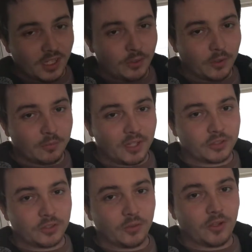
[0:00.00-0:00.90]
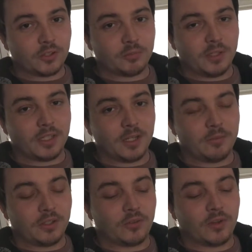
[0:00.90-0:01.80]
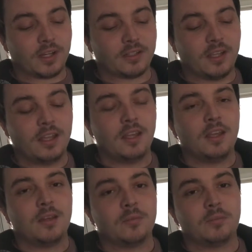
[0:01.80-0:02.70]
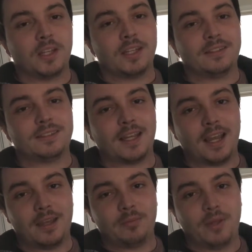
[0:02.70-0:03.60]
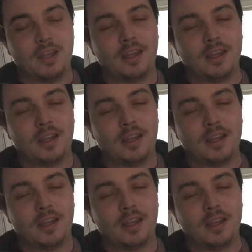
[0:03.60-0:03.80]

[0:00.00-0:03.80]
You want to make sure you also pick up the correct blade type.